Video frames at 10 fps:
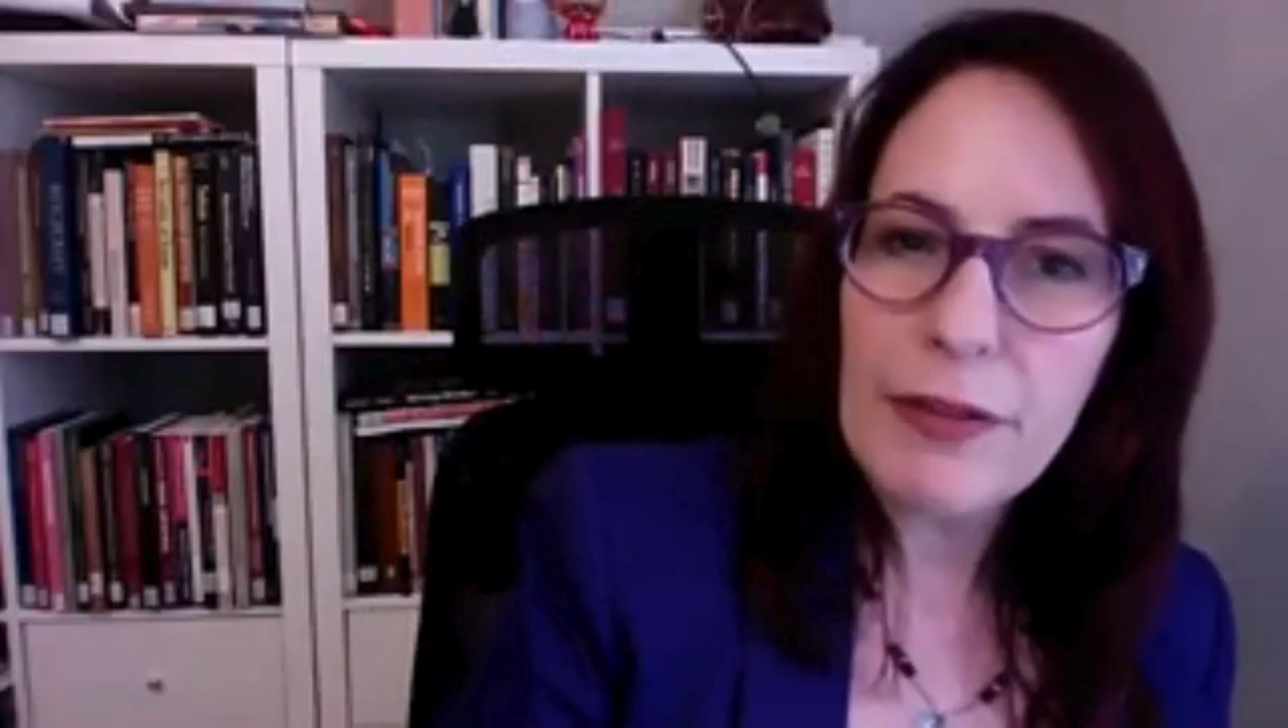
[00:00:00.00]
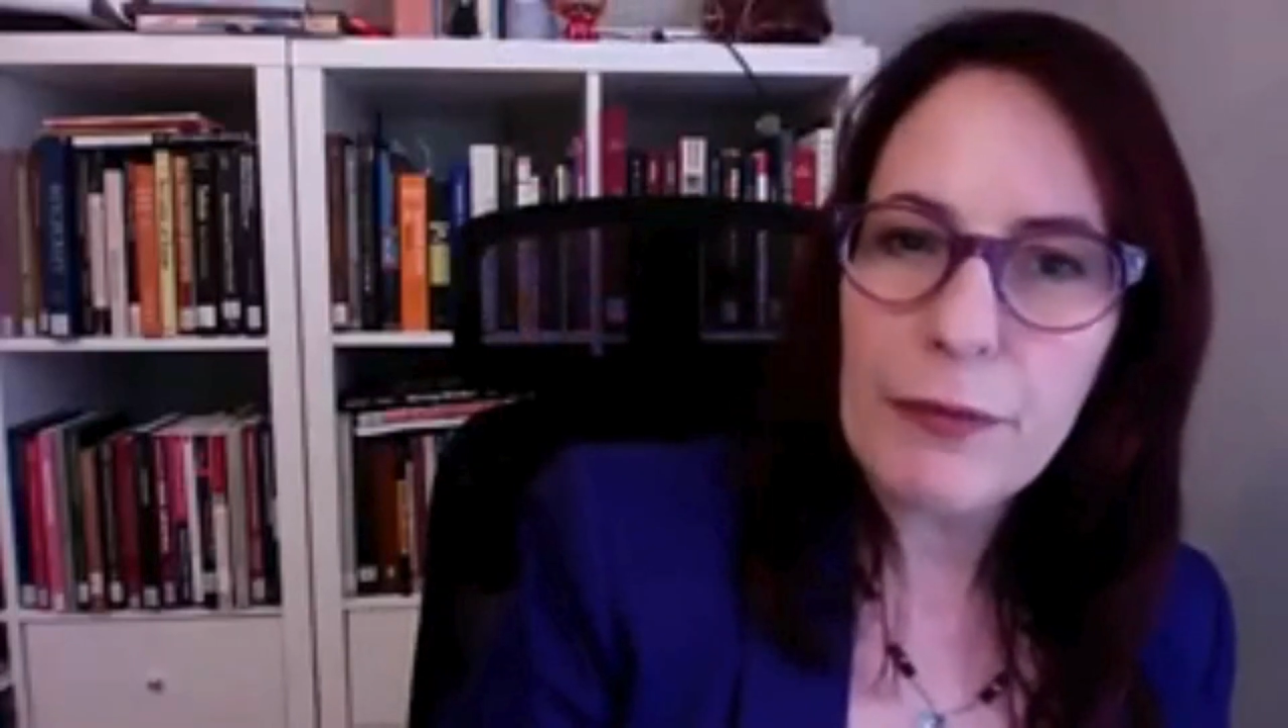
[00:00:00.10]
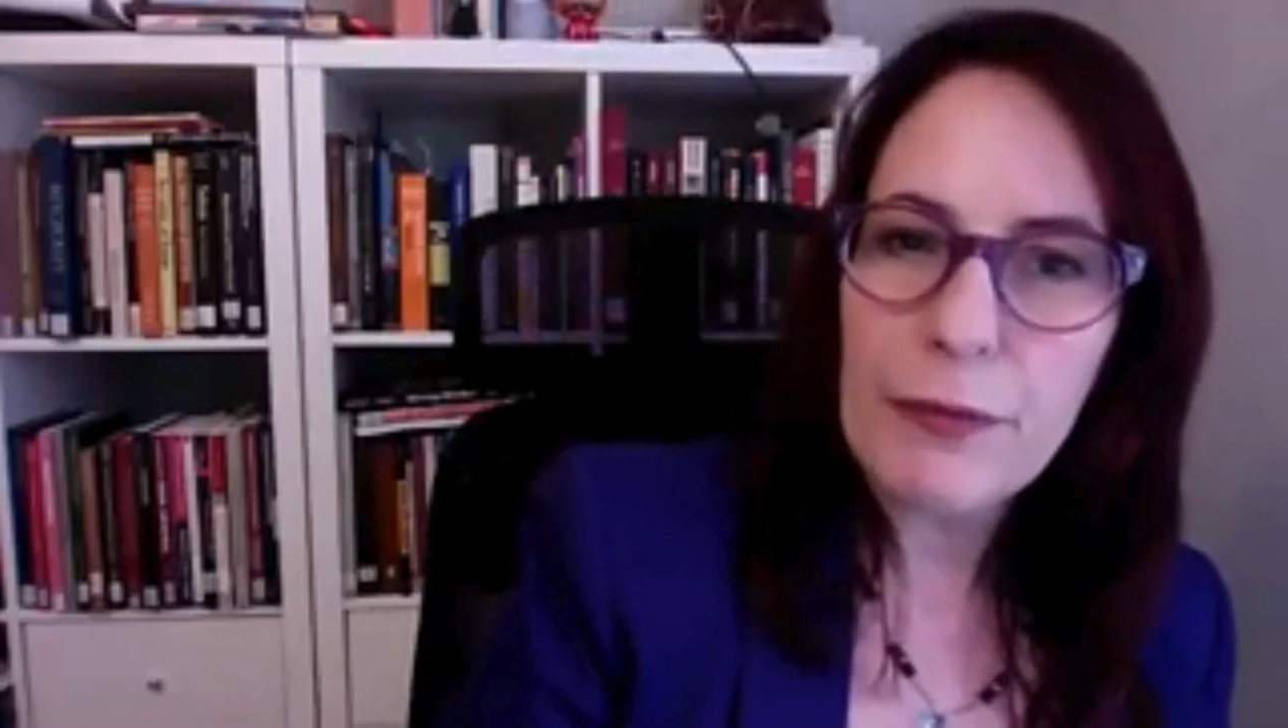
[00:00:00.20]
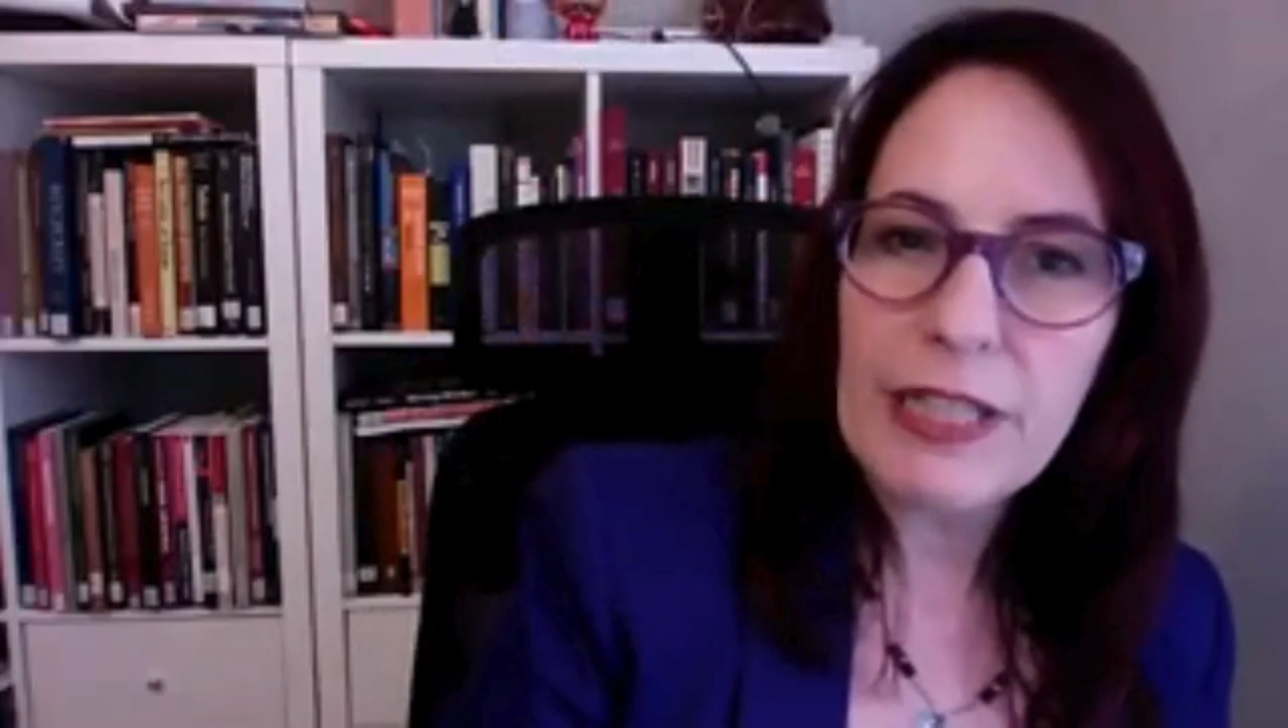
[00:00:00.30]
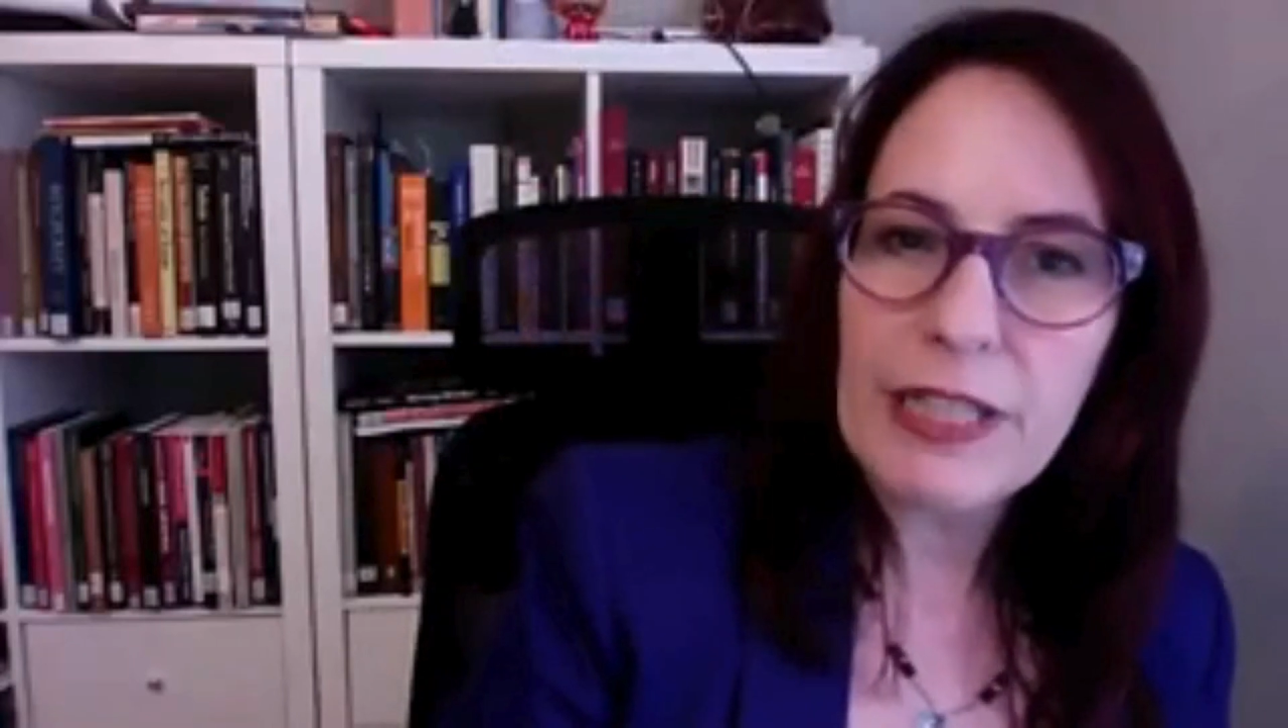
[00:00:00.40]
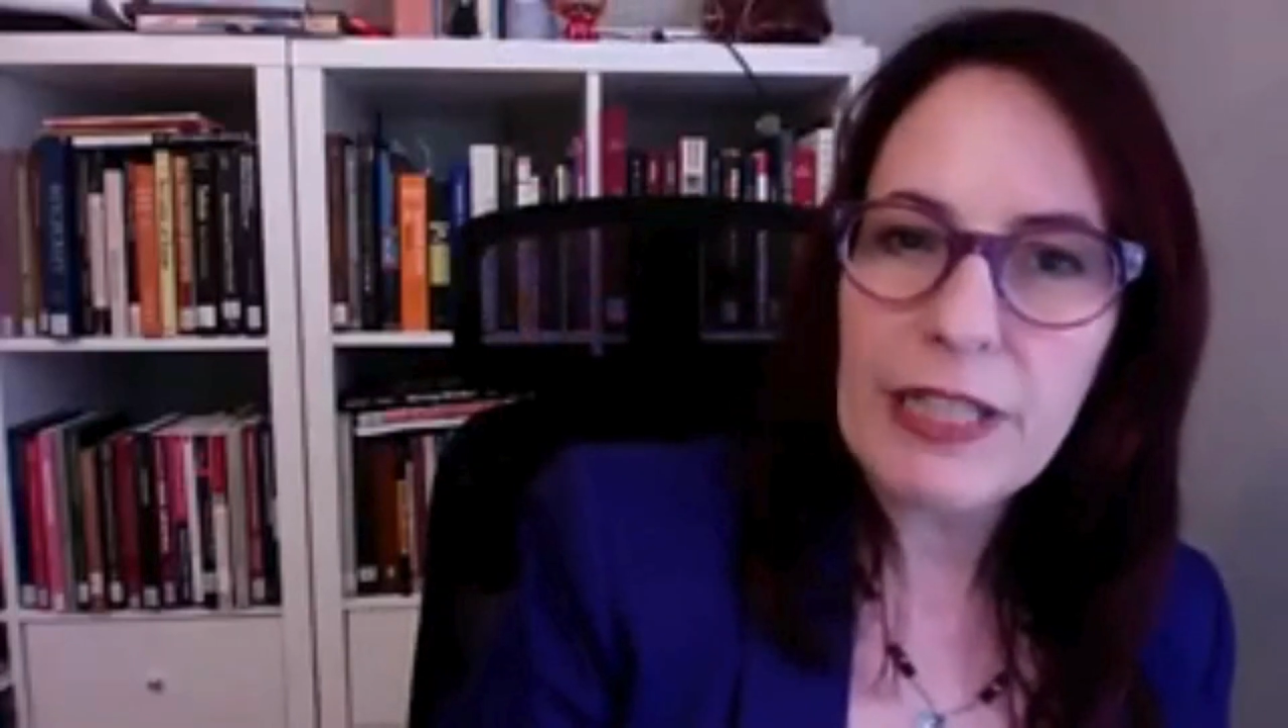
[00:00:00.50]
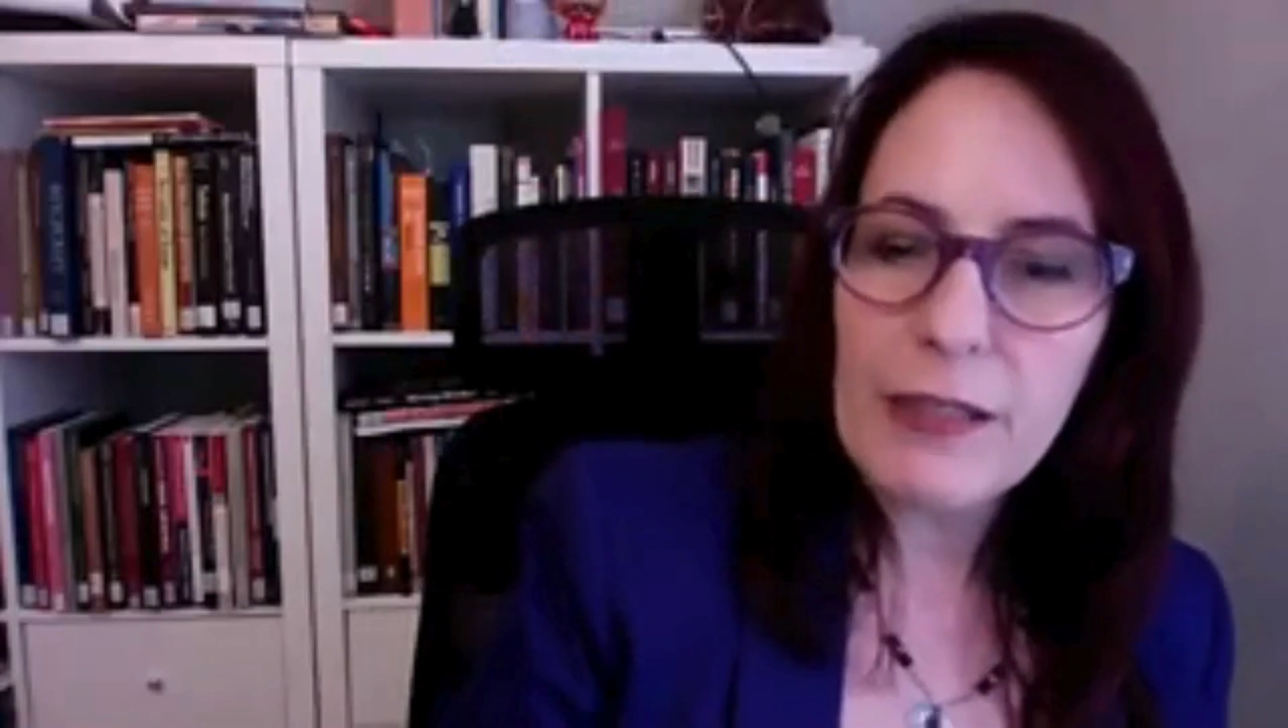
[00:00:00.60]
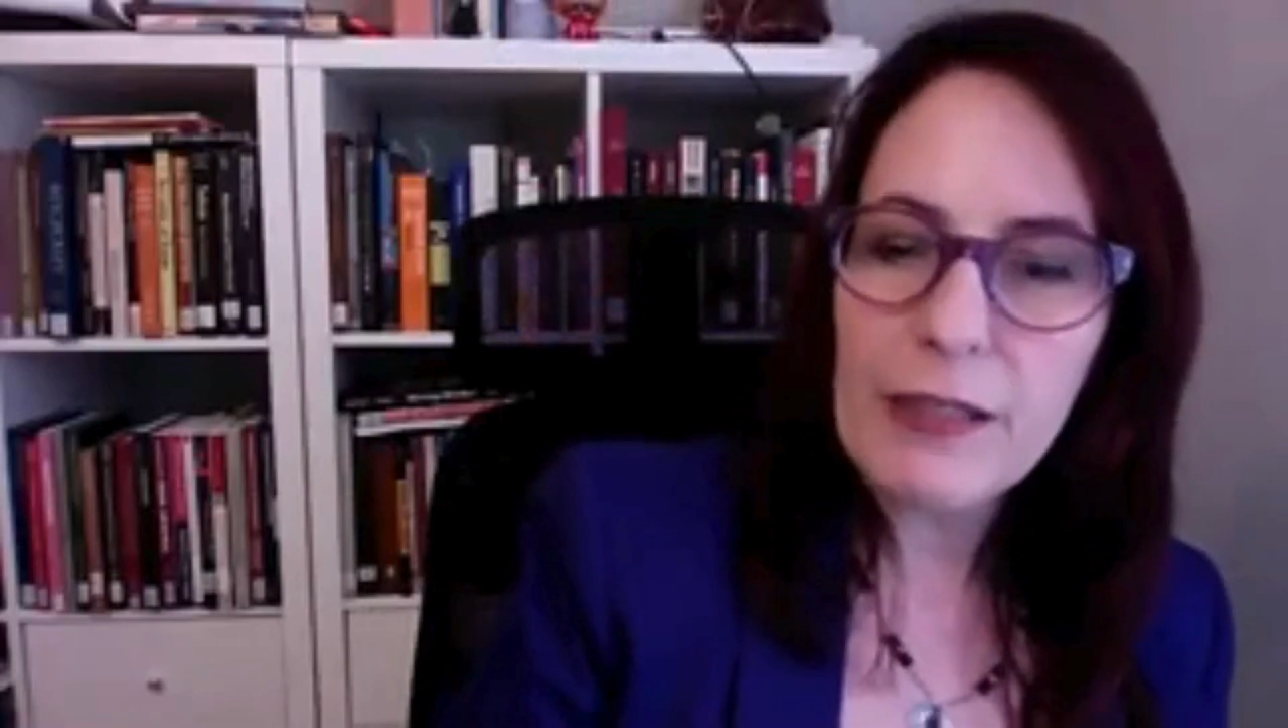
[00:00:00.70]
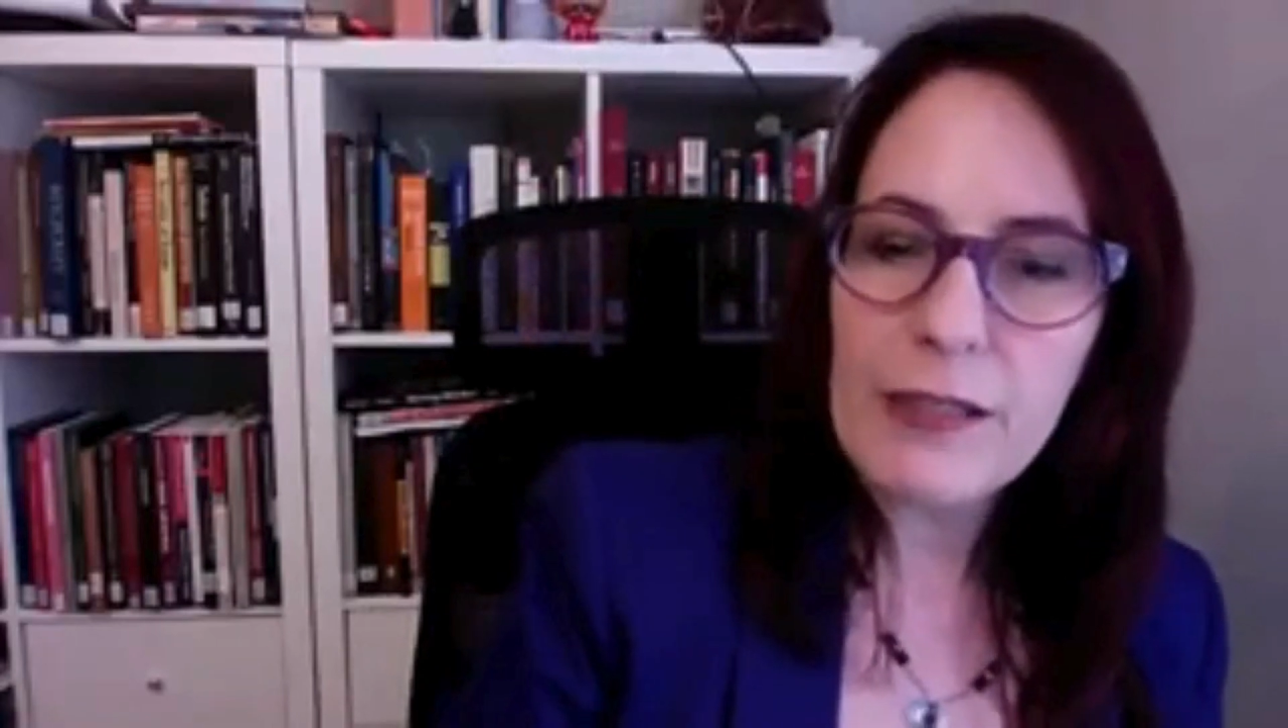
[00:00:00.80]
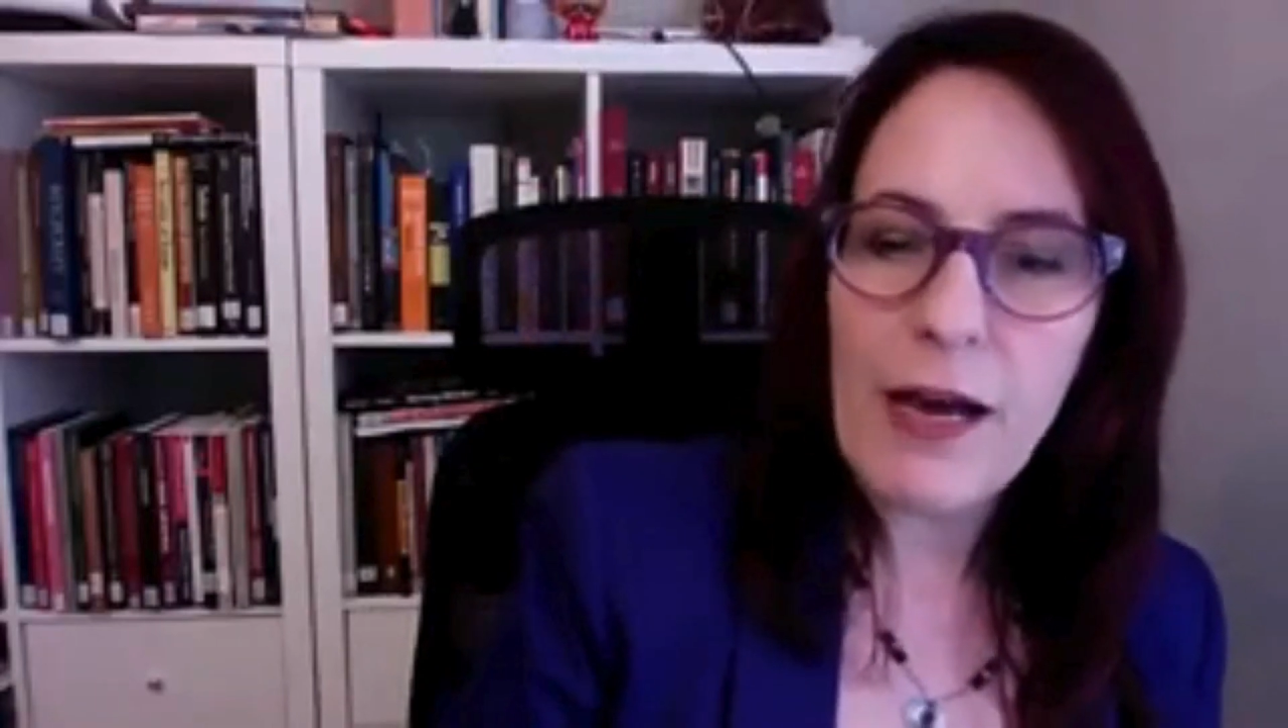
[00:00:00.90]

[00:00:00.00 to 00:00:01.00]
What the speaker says: 3 years.